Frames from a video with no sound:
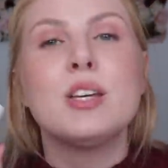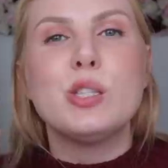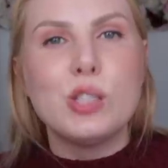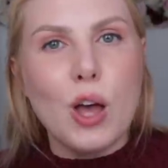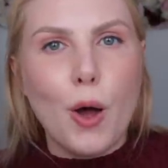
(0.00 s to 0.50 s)

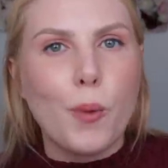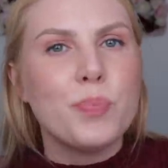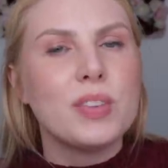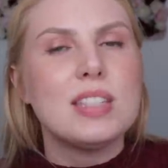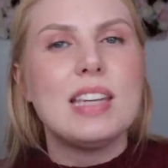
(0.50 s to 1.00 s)
So
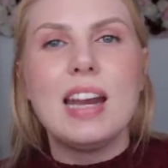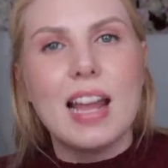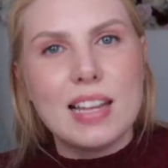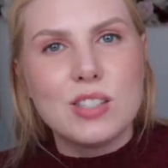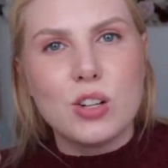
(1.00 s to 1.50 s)
to get a
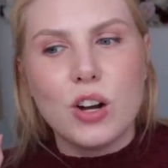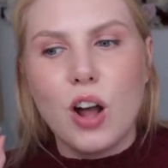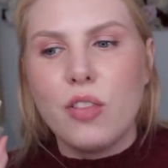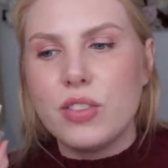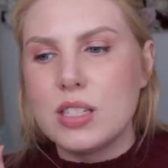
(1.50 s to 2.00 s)
head start
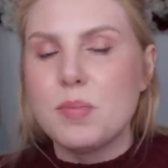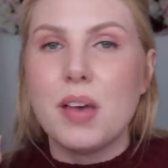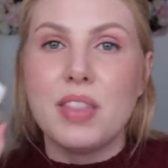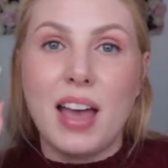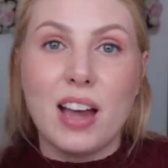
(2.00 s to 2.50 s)
on this
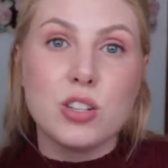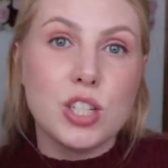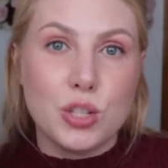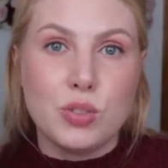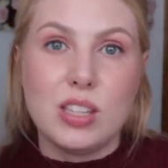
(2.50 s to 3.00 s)
month, I
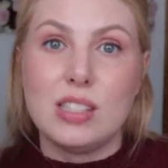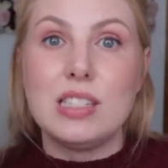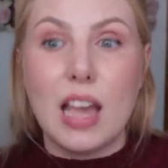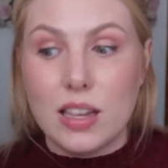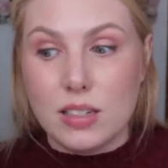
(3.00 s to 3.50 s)
actually used this
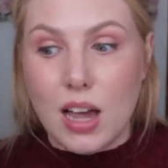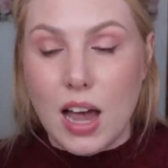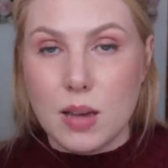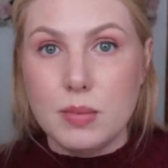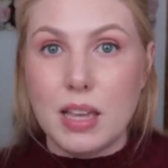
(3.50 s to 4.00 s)
10
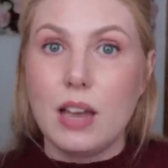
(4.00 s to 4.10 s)
times.